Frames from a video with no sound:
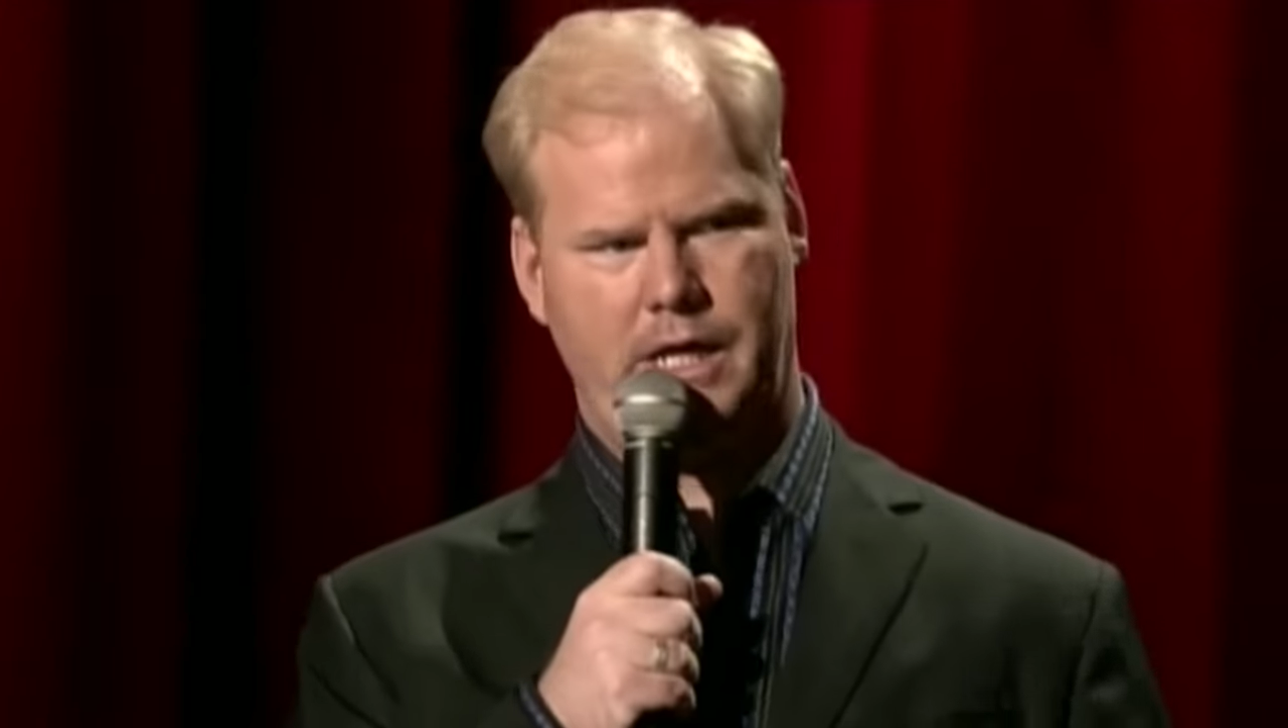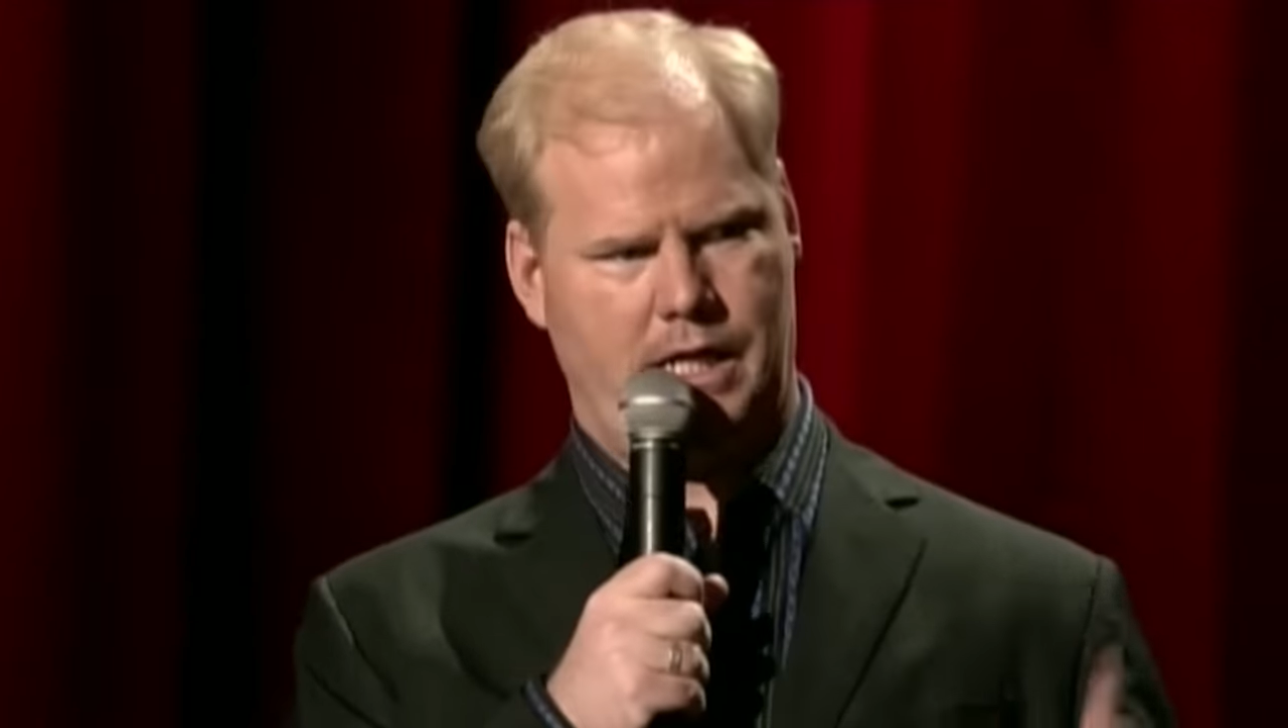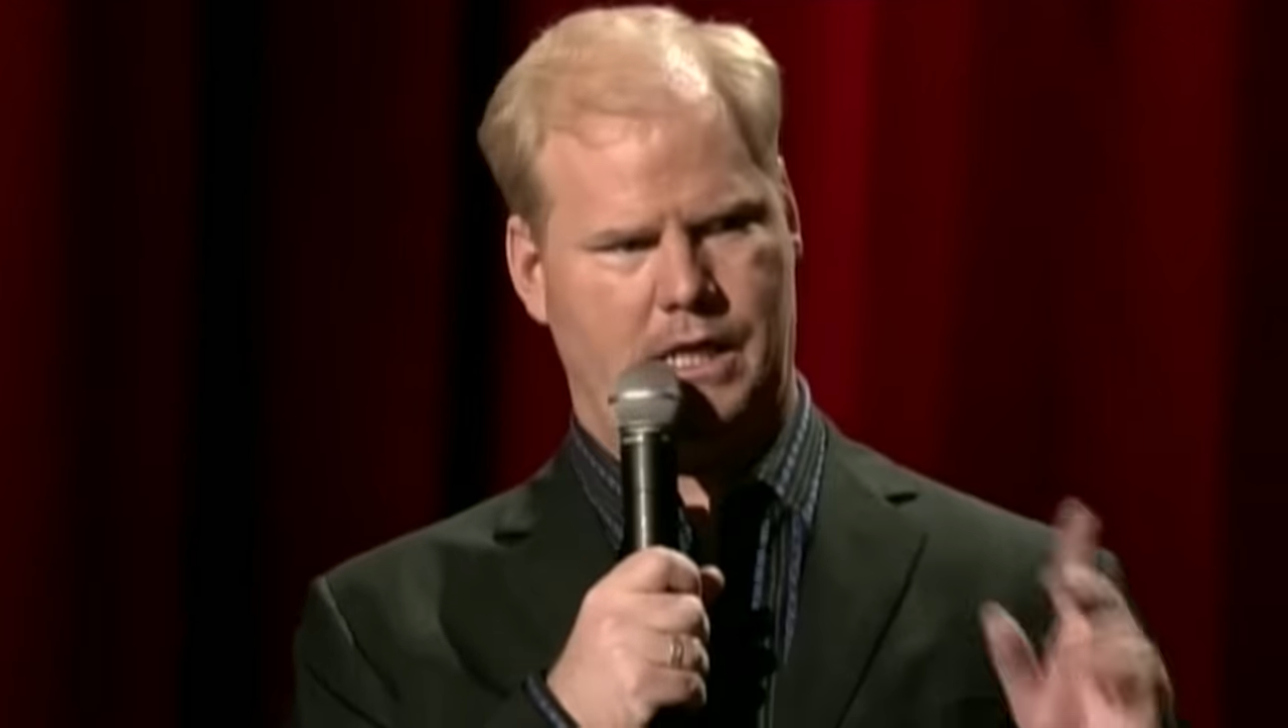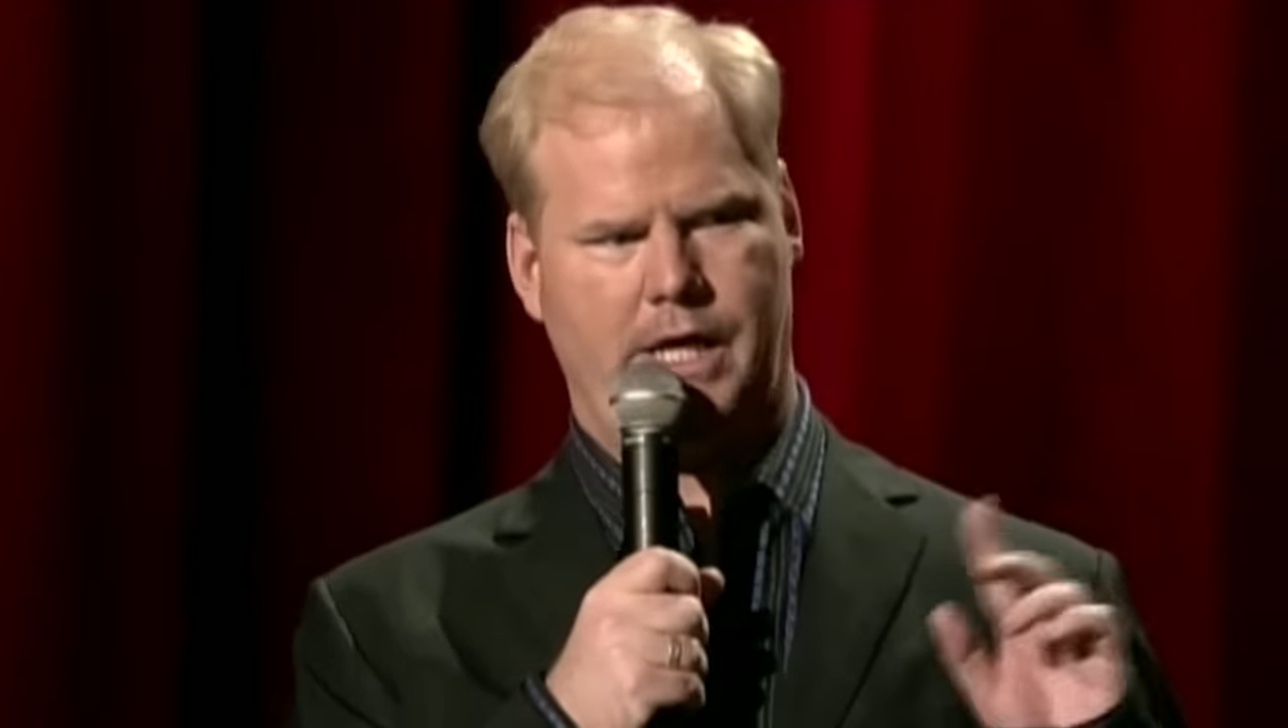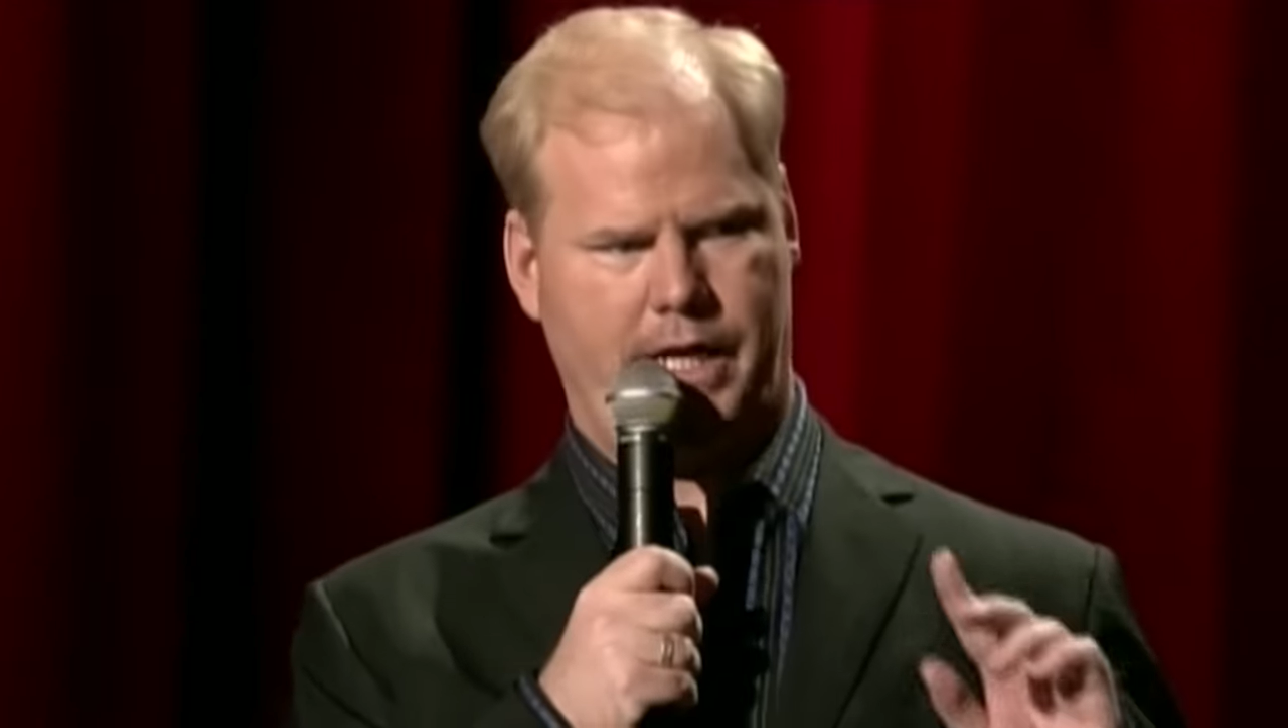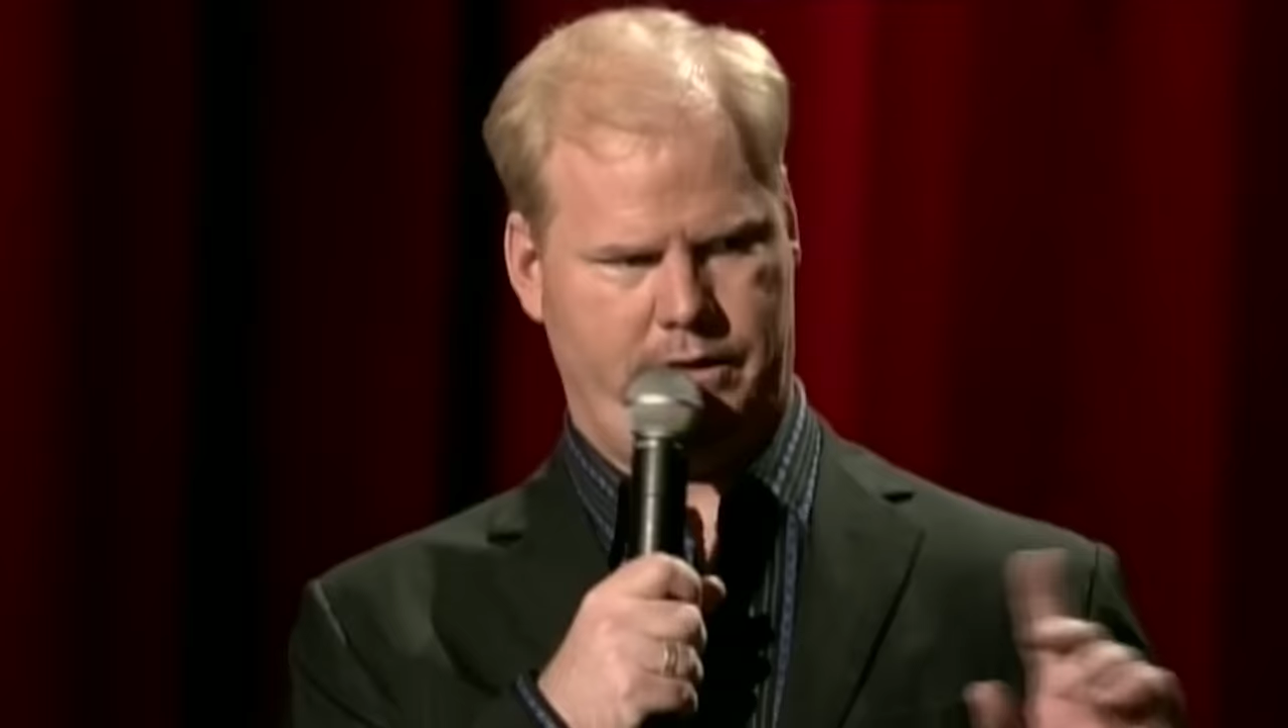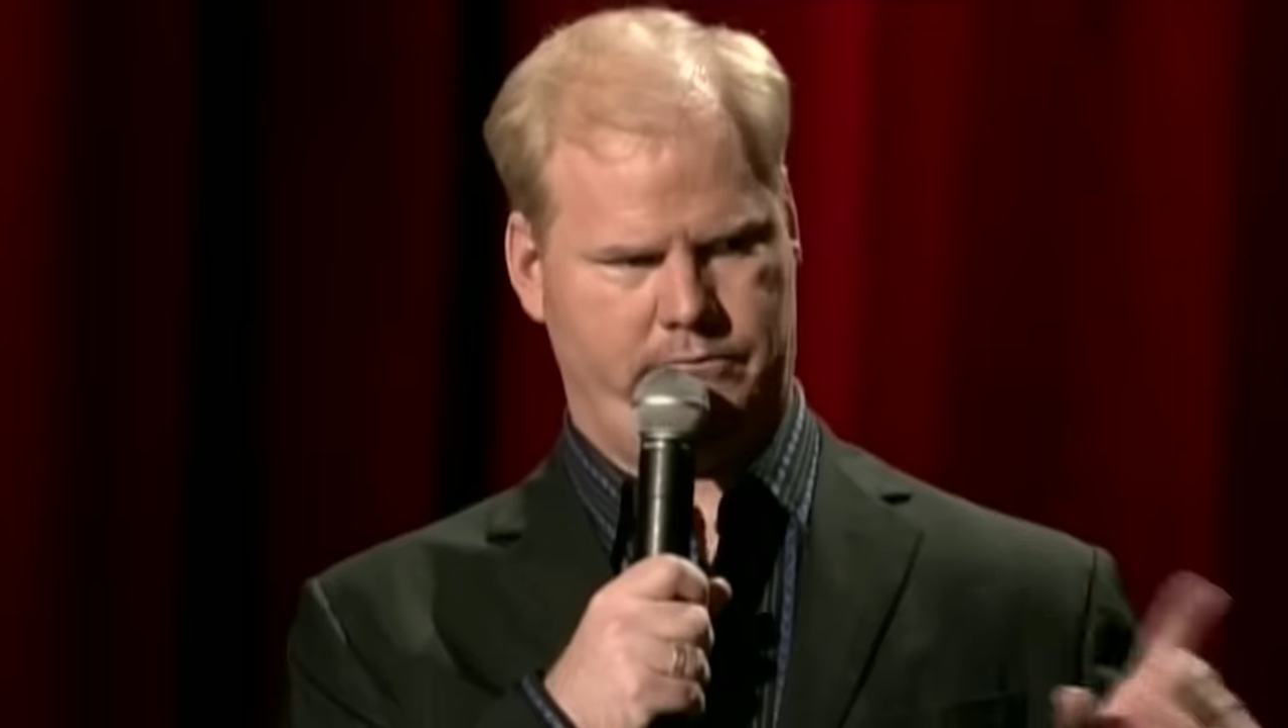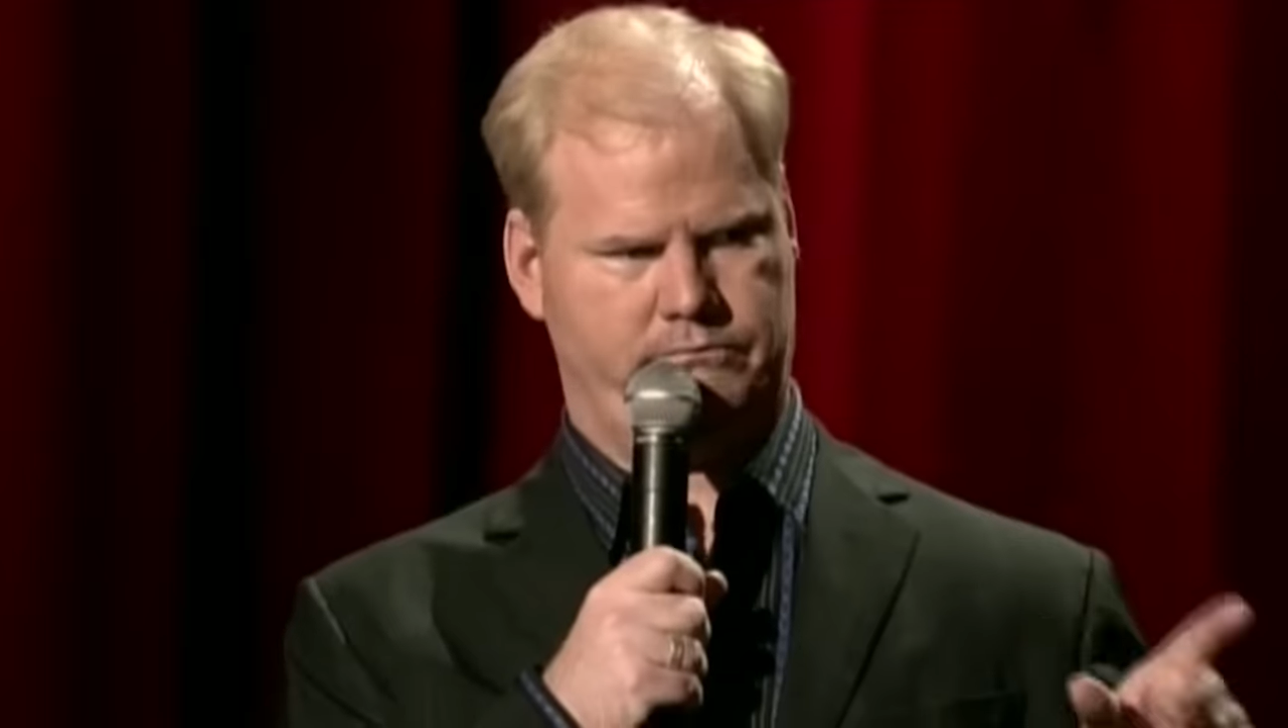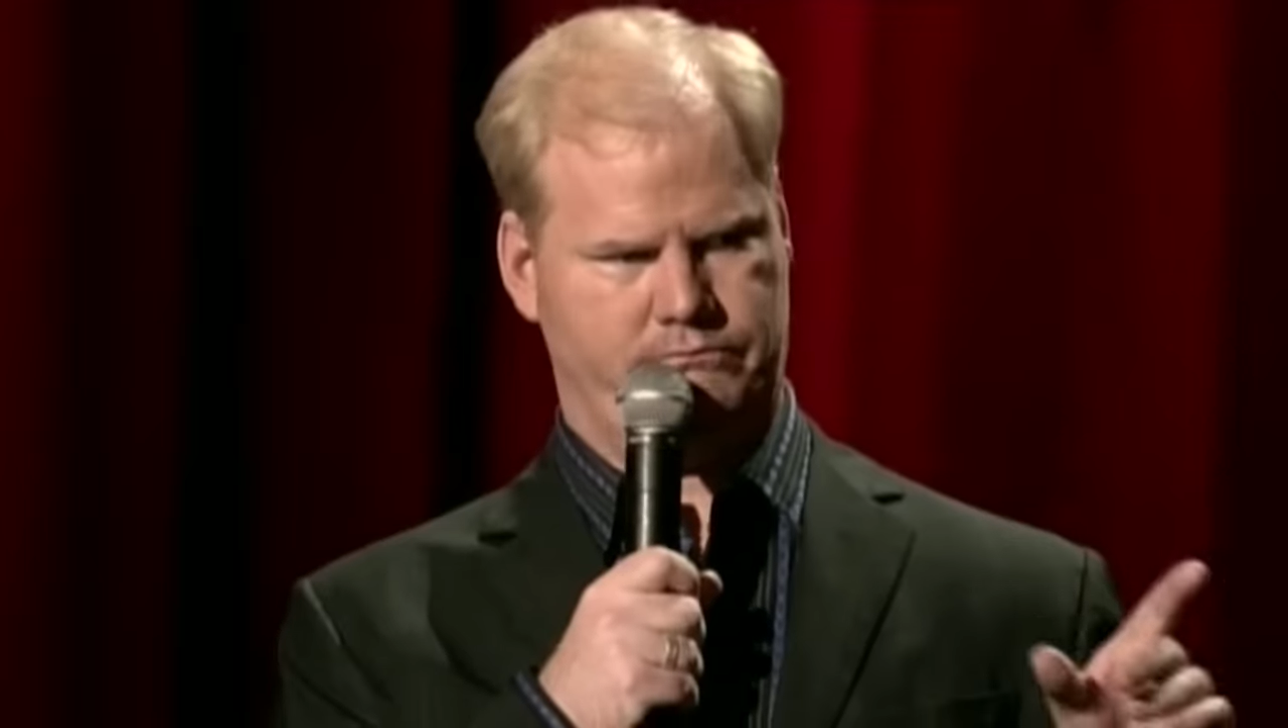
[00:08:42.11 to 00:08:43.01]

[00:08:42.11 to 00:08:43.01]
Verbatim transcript: it ain't like